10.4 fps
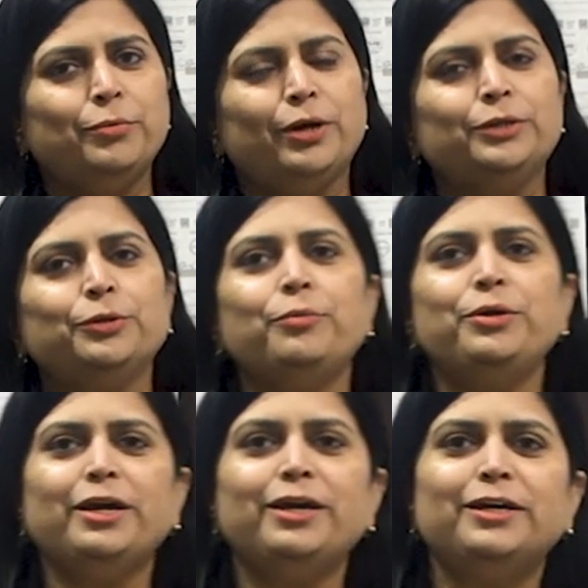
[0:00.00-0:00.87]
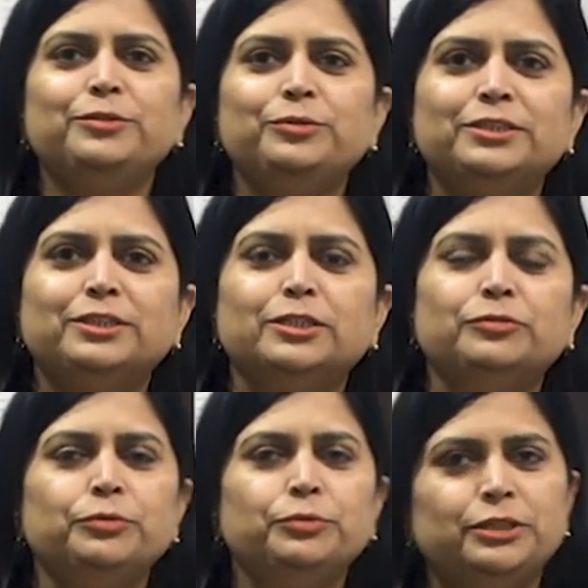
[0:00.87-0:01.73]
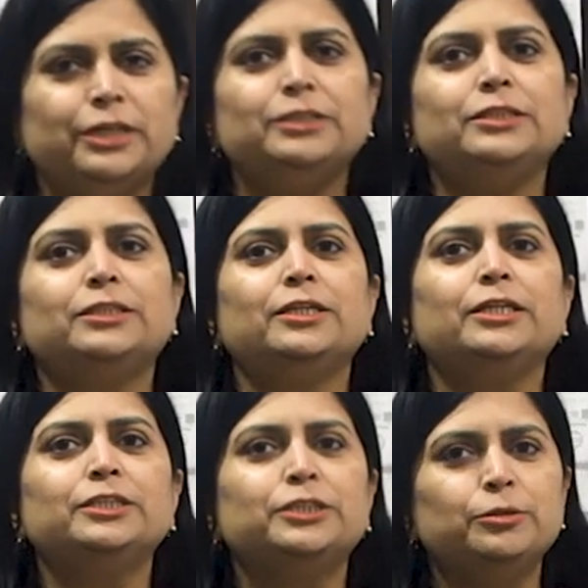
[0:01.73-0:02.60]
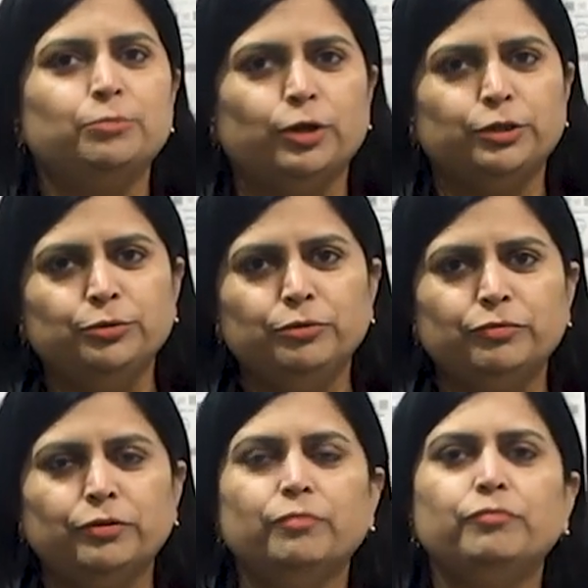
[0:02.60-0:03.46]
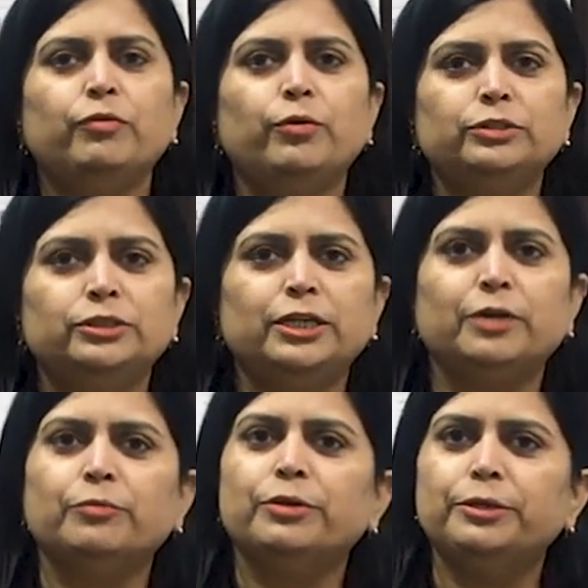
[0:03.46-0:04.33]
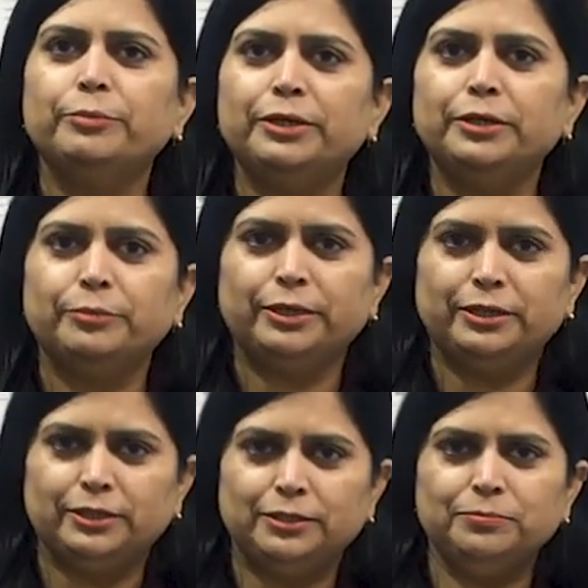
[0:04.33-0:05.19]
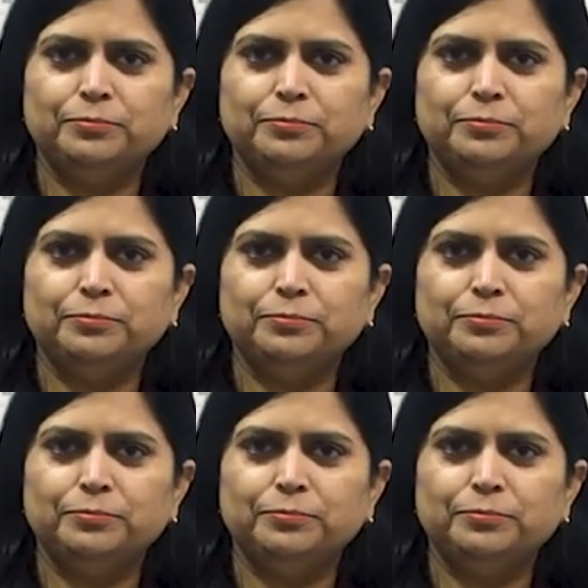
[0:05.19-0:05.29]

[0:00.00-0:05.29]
everyone. Today we are here to discuss few changes in listening module from 4th January 2020.